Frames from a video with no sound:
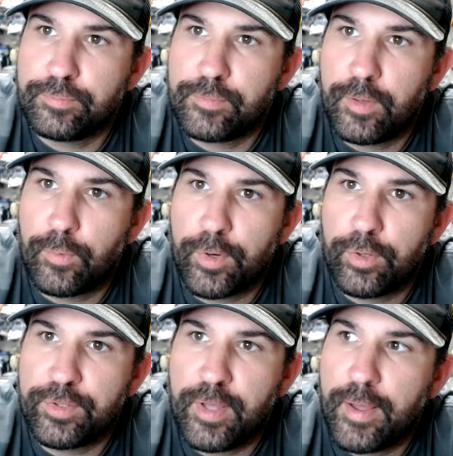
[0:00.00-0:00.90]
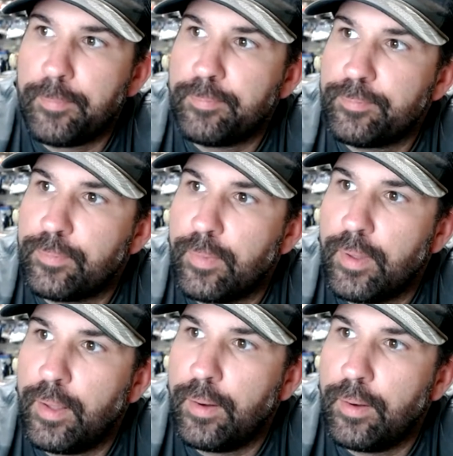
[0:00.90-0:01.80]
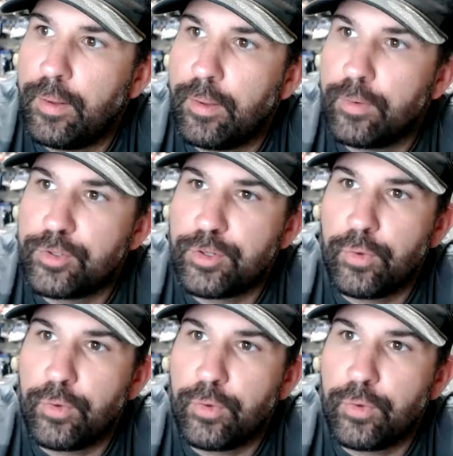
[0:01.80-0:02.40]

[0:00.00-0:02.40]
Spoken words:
real time and show